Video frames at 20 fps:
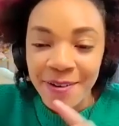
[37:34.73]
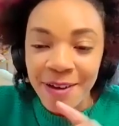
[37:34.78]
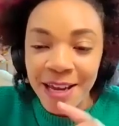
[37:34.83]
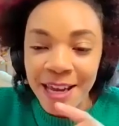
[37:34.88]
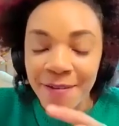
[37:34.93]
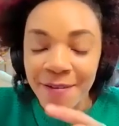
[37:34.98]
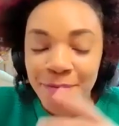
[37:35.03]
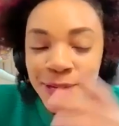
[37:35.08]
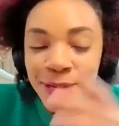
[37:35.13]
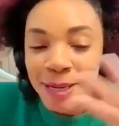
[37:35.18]

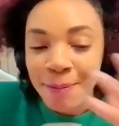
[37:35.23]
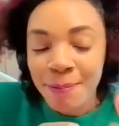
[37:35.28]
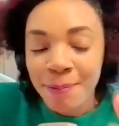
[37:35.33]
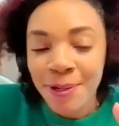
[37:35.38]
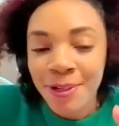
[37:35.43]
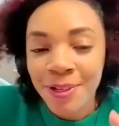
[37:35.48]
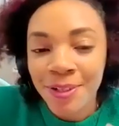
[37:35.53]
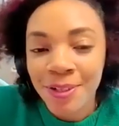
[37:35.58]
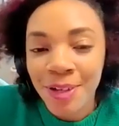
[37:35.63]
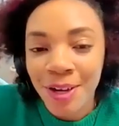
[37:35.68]
If
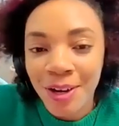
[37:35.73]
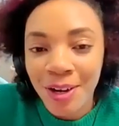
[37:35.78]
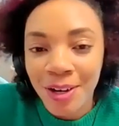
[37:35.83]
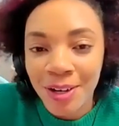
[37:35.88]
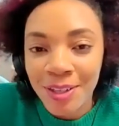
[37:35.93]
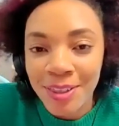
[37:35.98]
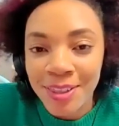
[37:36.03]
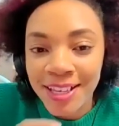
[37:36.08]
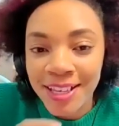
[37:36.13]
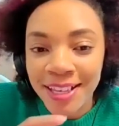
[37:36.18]
people are
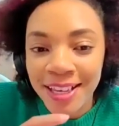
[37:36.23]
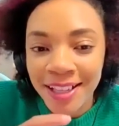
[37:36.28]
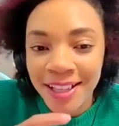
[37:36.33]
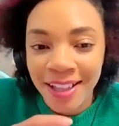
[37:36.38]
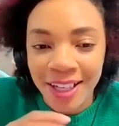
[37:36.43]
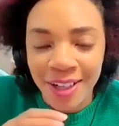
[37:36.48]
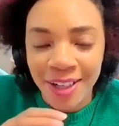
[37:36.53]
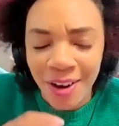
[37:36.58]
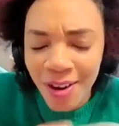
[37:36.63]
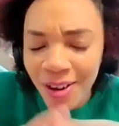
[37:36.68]
thinking
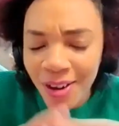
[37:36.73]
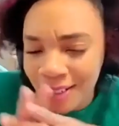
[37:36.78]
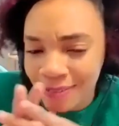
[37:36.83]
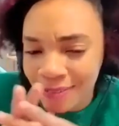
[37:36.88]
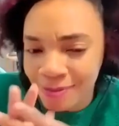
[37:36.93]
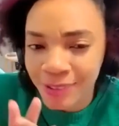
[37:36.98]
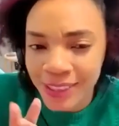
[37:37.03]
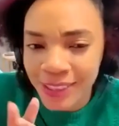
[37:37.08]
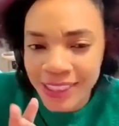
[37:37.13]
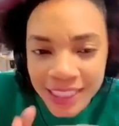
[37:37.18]
like, "Oh, I
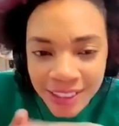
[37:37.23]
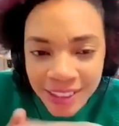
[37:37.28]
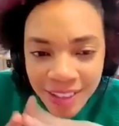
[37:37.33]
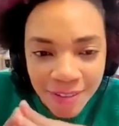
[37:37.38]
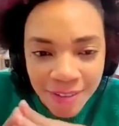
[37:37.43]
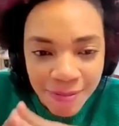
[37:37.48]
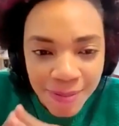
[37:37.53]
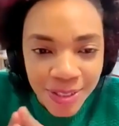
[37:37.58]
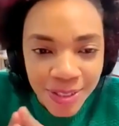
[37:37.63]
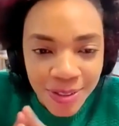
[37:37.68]
really
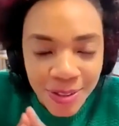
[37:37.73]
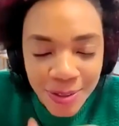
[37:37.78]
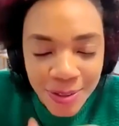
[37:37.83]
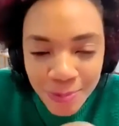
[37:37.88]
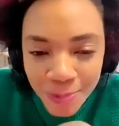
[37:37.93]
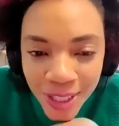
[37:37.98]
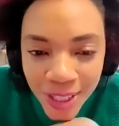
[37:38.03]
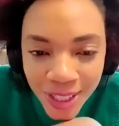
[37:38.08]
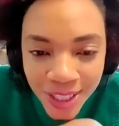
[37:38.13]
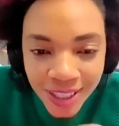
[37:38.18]
love Mitchel's
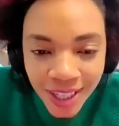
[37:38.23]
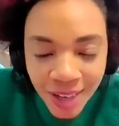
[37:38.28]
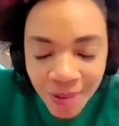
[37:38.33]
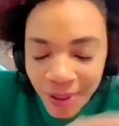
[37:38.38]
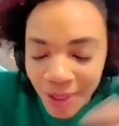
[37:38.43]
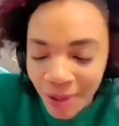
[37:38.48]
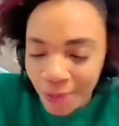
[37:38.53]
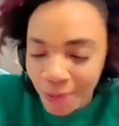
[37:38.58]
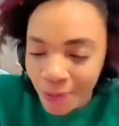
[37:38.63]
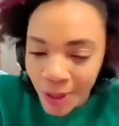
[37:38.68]
work. I want
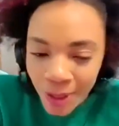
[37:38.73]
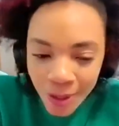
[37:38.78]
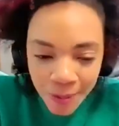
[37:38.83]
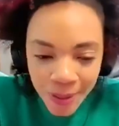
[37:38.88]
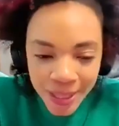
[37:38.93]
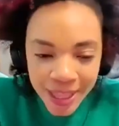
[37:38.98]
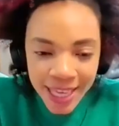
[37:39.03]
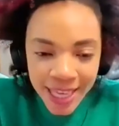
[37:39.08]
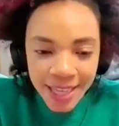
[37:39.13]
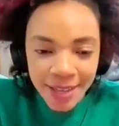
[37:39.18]
to work
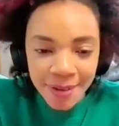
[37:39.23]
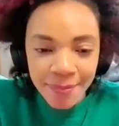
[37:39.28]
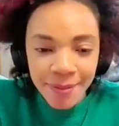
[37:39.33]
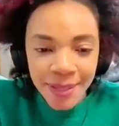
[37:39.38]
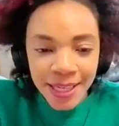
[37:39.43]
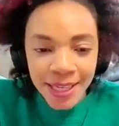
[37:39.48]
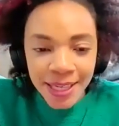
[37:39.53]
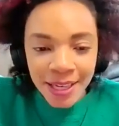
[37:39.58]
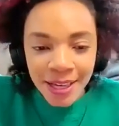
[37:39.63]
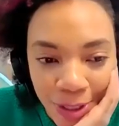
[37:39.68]
with him,"
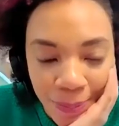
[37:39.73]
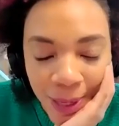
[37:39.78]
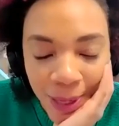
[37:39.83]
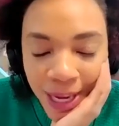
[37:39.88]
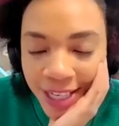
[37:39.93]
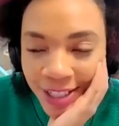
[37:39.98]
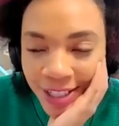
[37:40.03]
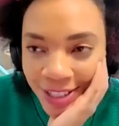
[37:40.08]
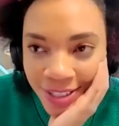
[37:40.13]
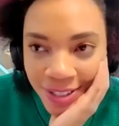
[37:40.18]
but
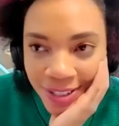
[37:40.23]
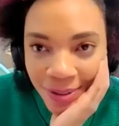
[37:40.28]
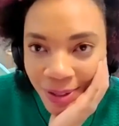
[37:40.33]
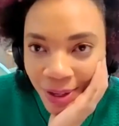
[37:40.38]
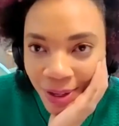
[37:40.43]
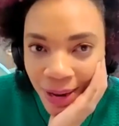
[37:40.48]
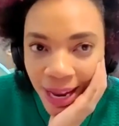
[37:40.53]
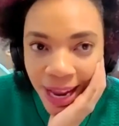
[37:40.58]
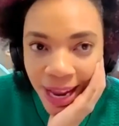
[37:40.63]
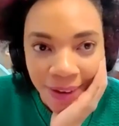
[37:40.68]
I just don't
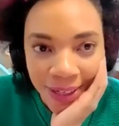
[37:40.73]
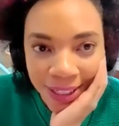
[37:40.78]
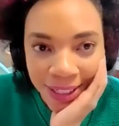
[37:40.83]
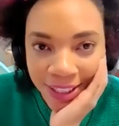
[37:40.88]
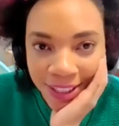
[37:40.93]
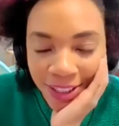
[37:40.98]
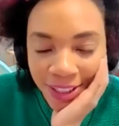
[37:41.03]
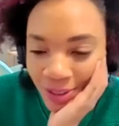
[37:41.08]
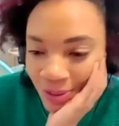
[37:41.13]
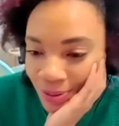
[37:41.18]
know how I
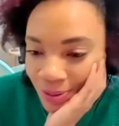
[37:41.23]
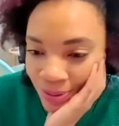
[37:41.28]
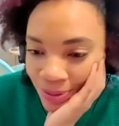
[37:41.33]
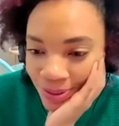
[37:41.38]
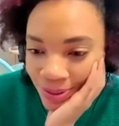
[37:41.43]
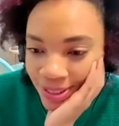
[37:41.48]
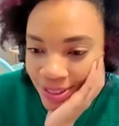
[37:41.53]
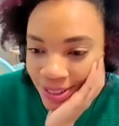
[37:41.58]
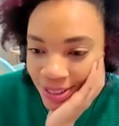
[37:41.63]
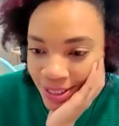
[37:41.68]
could
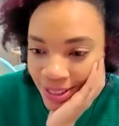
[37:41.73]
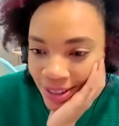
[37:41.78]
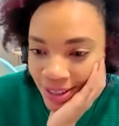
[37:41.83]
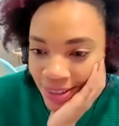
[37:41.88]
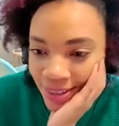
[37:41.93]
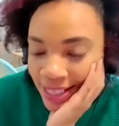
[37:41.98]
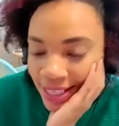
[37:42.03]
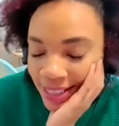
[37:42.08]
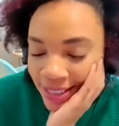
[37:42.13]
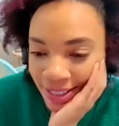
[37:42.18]
use
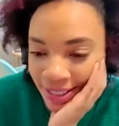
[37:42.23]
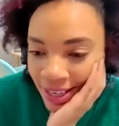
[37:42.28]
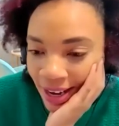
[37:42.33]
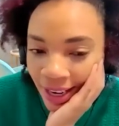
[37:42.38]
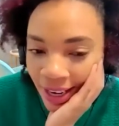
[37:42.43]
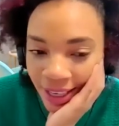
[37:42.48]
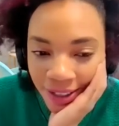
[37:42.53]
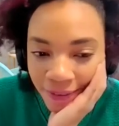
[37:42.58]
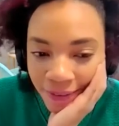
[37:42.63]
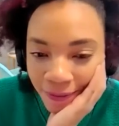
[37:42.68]
this
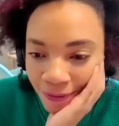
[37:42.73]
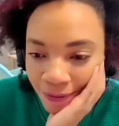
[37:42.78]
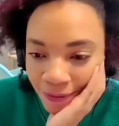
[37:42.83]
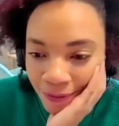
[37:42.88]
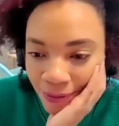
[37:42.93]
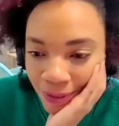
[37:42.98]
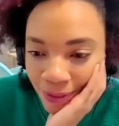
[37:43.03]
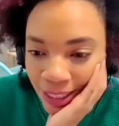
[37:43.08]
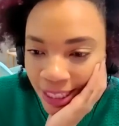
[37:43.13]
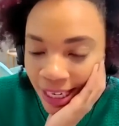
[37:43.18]
kind of
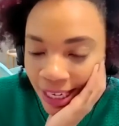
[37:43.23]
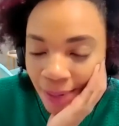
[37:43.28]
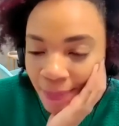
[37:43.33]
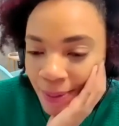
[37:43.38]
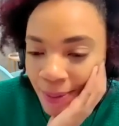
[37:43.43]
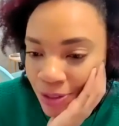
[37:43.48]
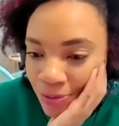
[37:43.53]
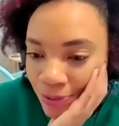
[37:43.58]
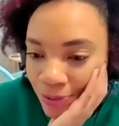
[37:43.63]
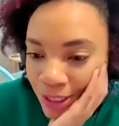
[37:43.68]
like
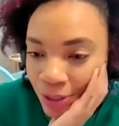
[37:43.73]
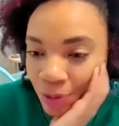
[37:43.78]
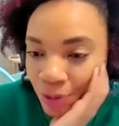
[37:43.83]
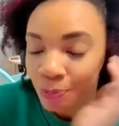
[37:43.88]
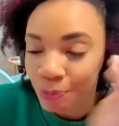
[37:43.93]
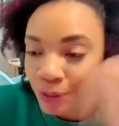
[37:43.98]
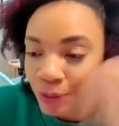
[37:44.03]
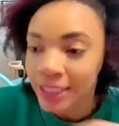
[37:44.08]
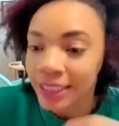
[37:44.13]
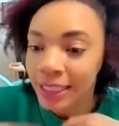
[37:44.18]
imagery to
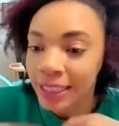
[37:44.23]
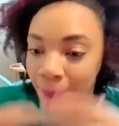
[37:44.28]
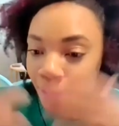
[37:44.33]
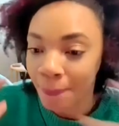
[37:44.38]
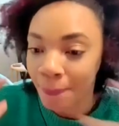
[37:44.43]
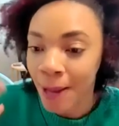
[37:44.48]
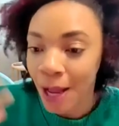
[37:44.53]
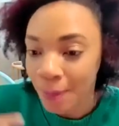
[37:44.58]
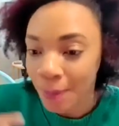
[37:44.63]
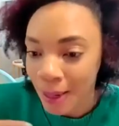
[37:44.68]
really
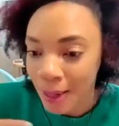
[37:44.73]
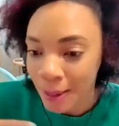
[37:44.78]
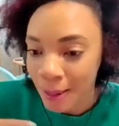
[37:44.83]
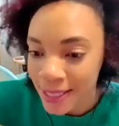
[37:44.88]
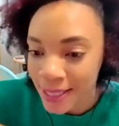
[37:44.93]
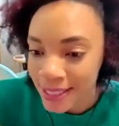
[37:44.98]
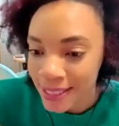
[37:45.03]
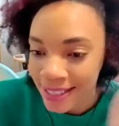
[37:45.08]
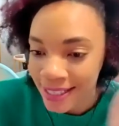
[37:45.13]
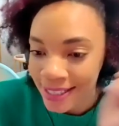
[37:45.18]
propel my
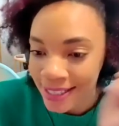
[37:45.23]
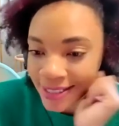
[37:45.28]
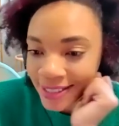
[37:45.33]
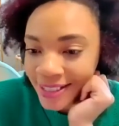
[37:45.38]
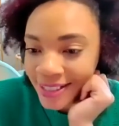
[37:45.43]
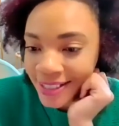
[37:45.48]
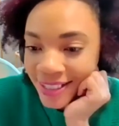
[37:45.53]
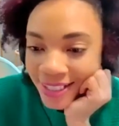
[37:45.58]
business?